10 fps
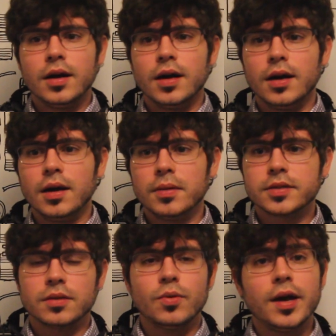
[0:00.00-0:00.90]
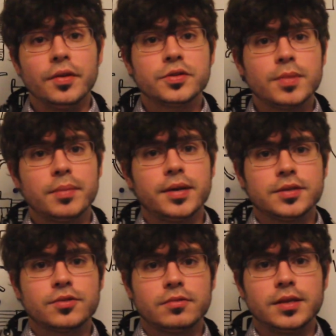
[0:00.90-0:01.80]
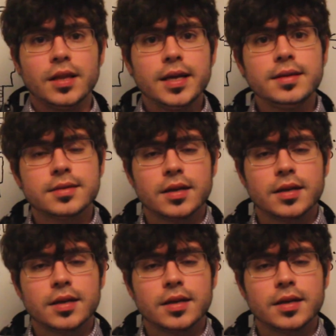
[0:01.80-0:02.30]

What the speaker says: I said, wow, this map has 3 lanes,